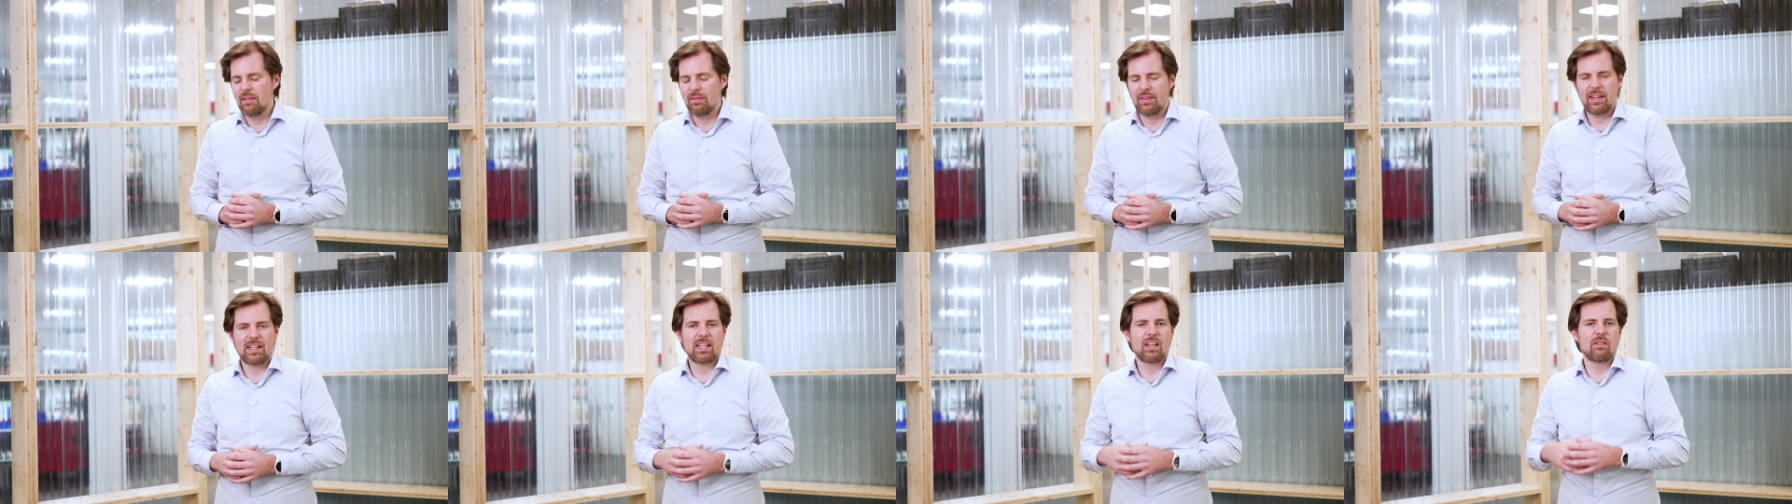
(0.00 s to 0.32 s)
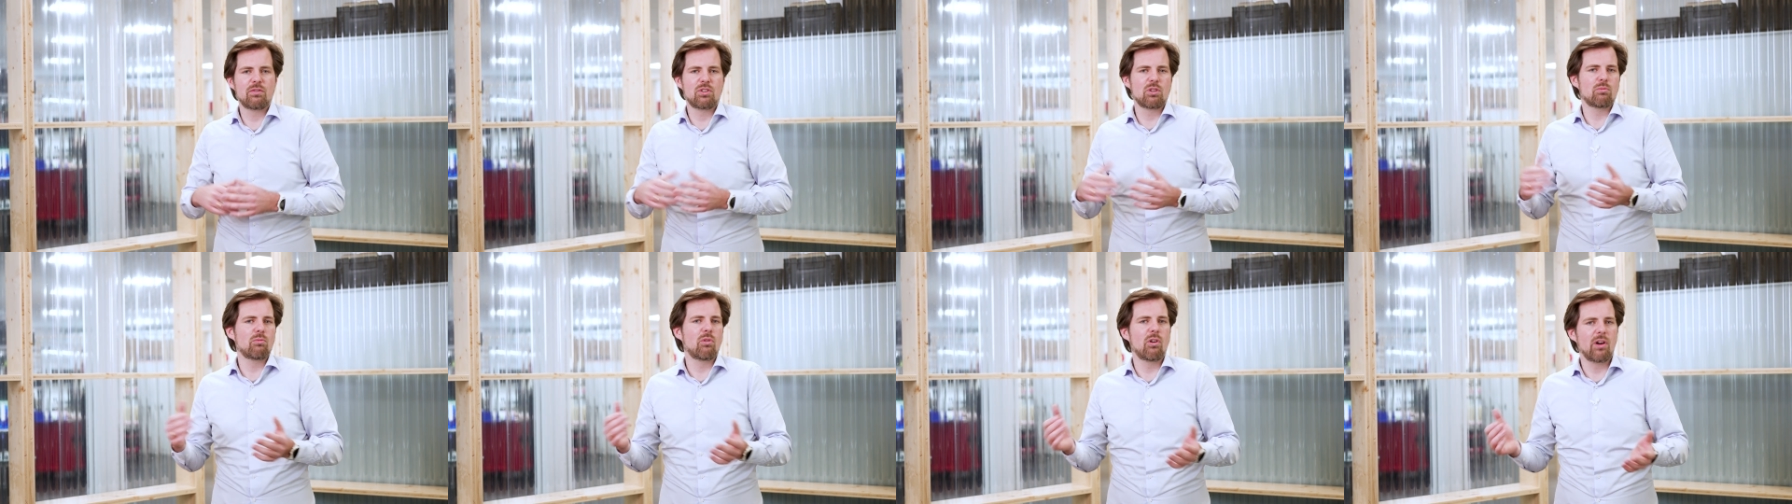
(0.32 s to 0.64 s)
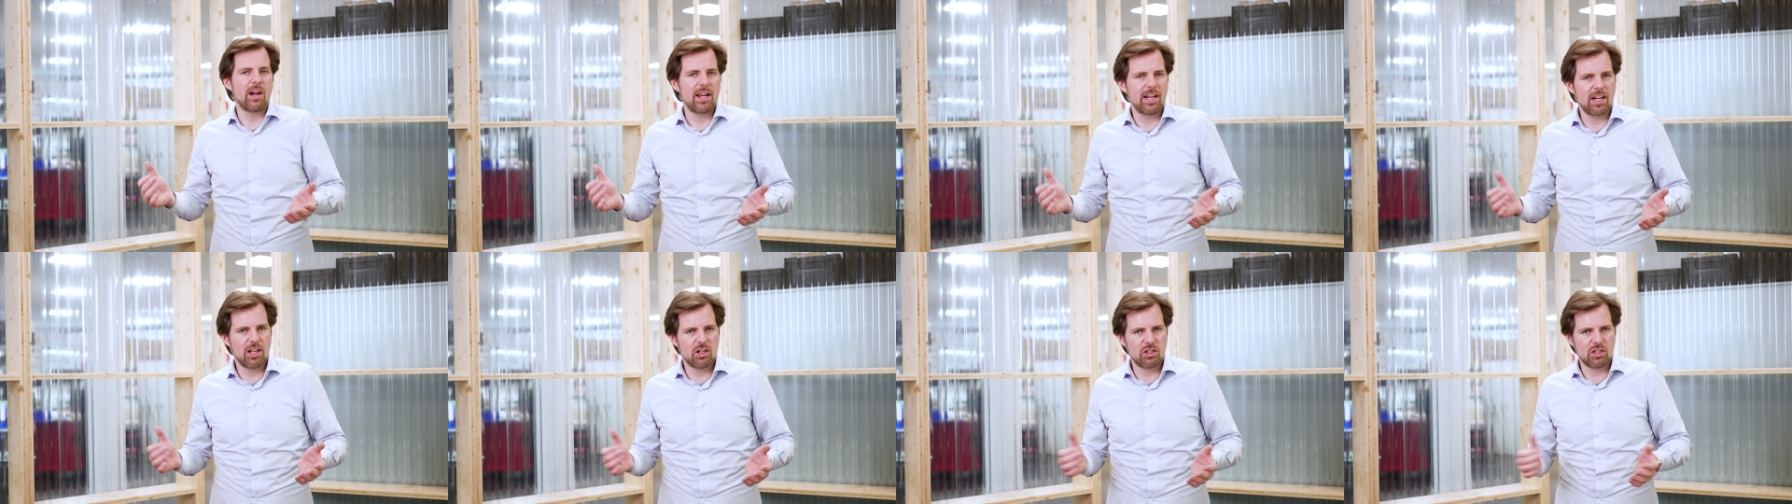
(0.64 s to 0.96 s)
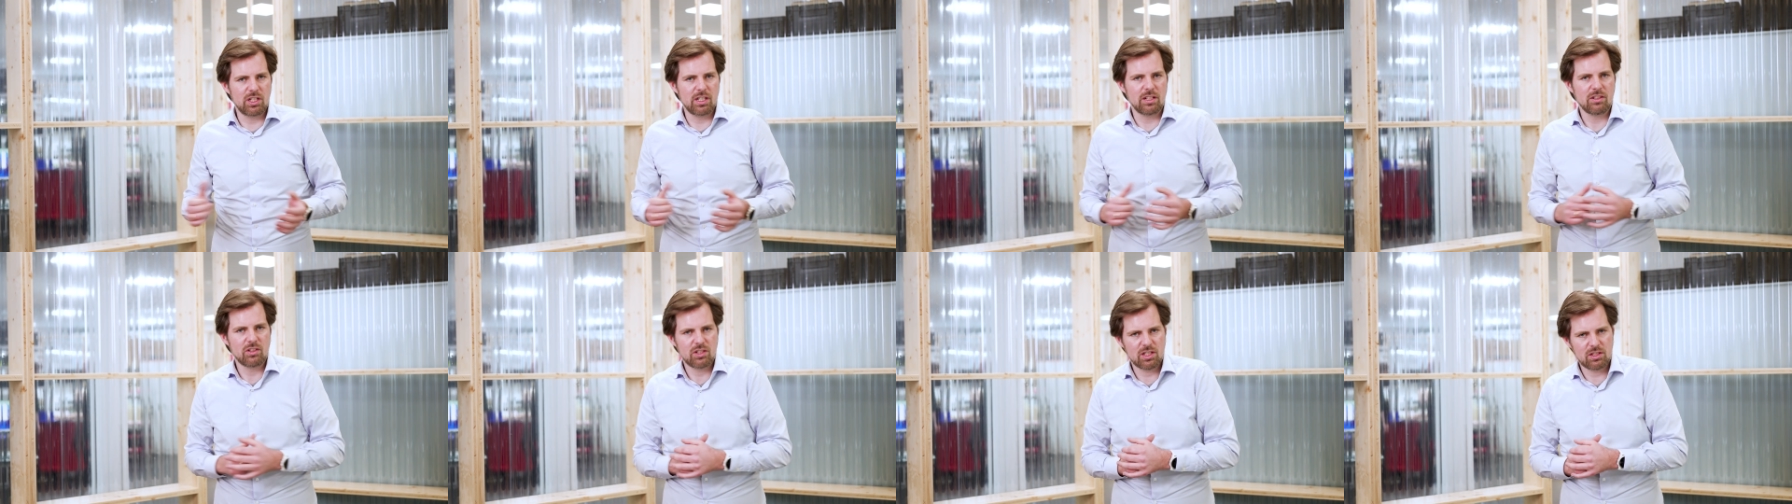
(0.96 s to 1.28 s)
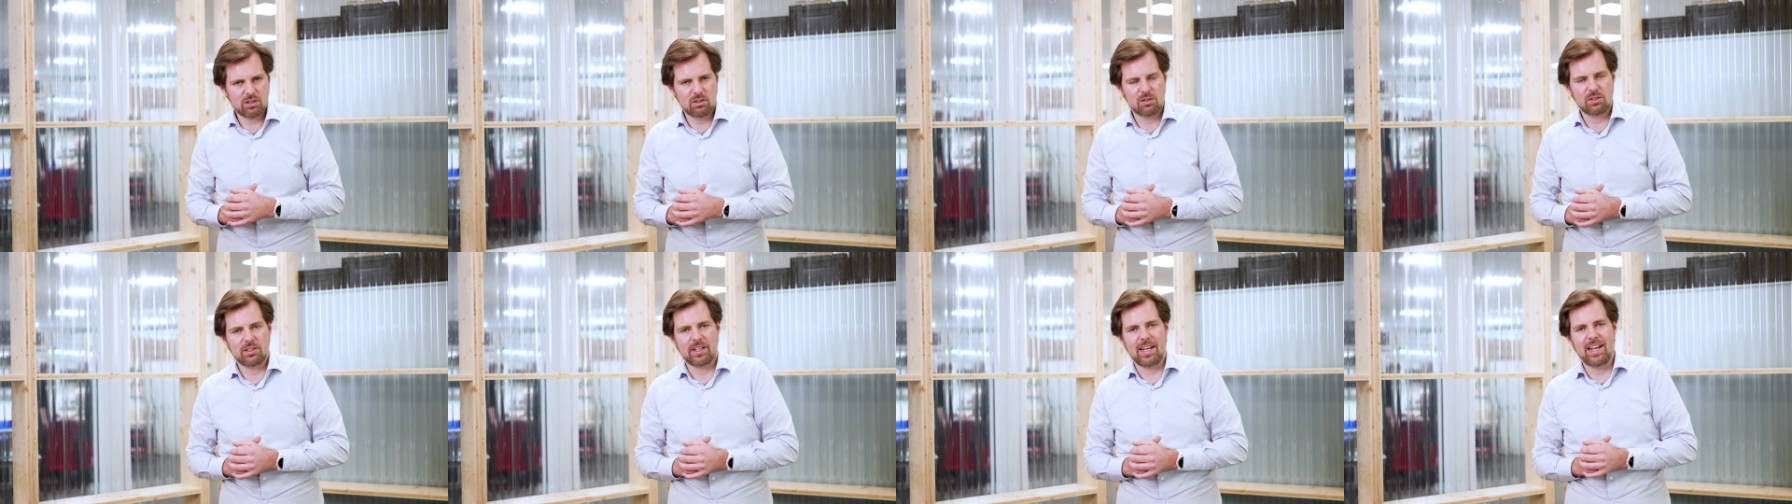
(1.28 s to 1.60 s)
that gives you more energy
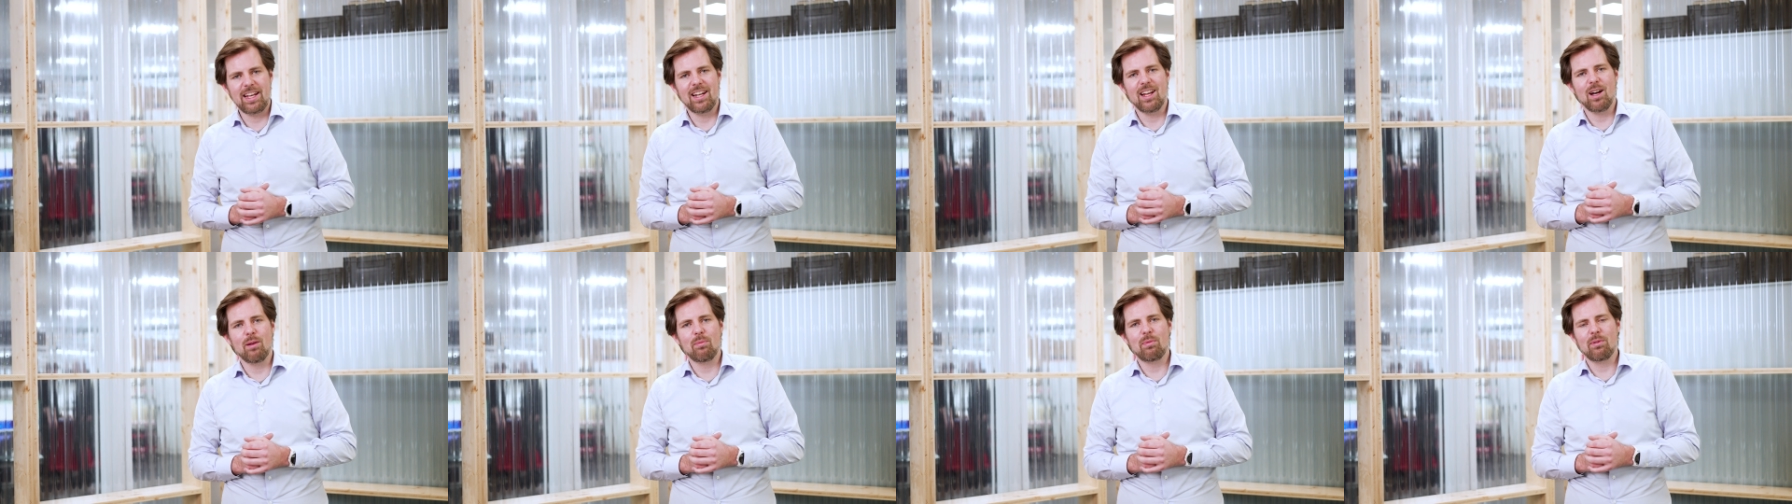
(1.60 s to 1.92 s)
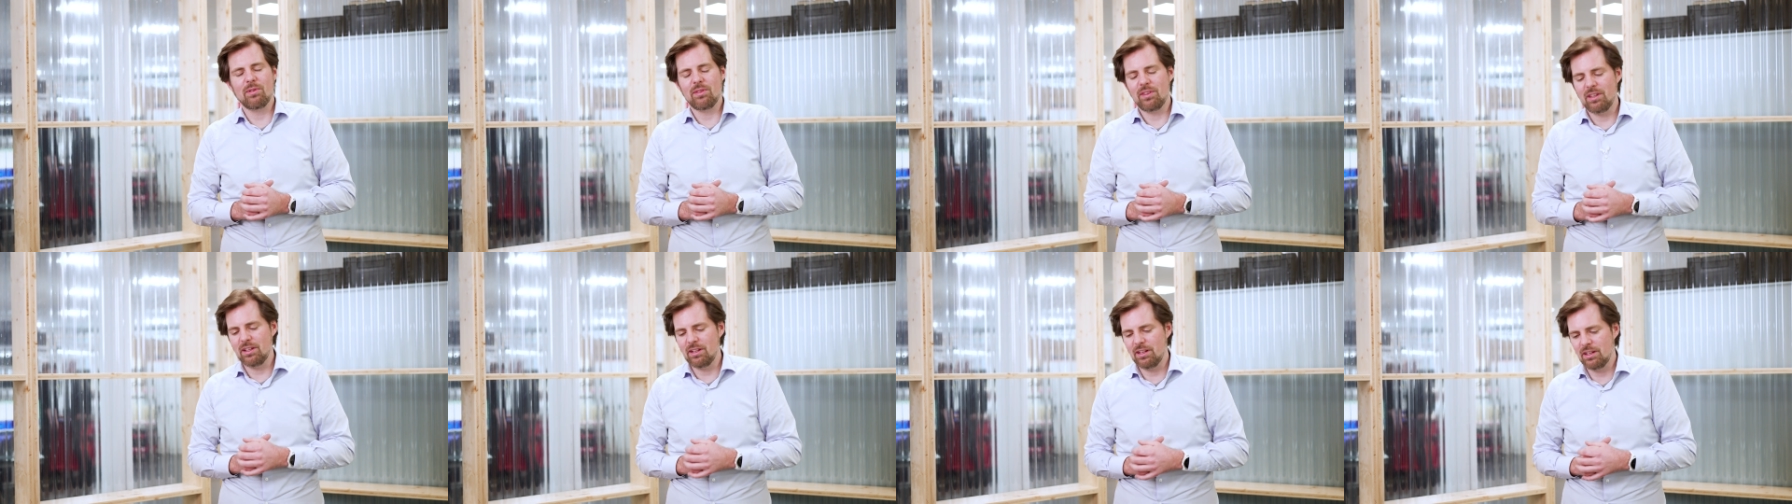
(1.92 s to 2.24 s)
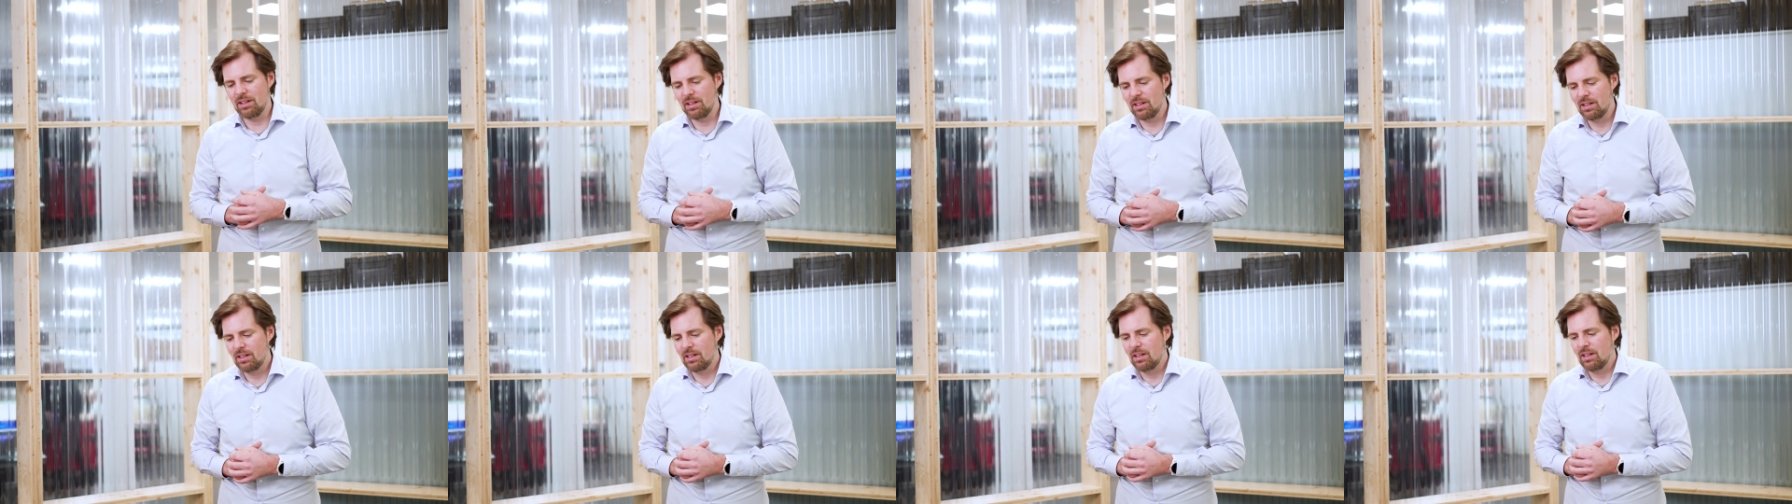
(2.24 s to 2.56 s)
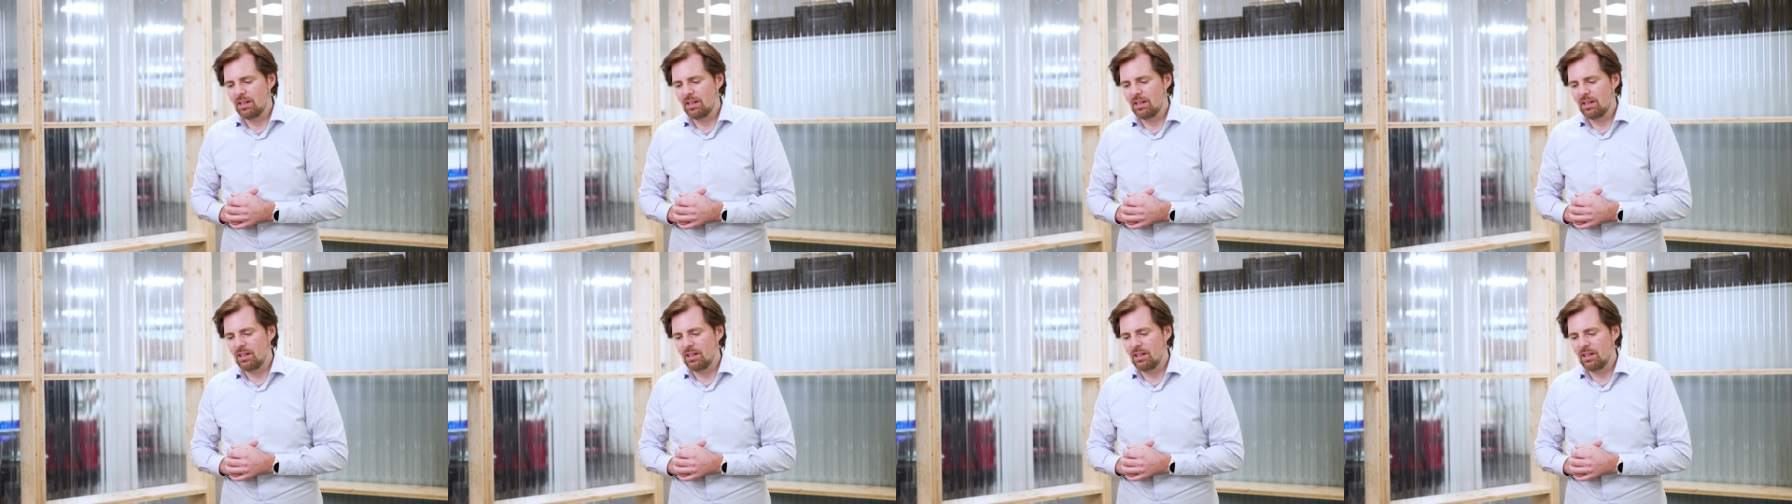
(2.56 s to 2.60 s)
just to scale up the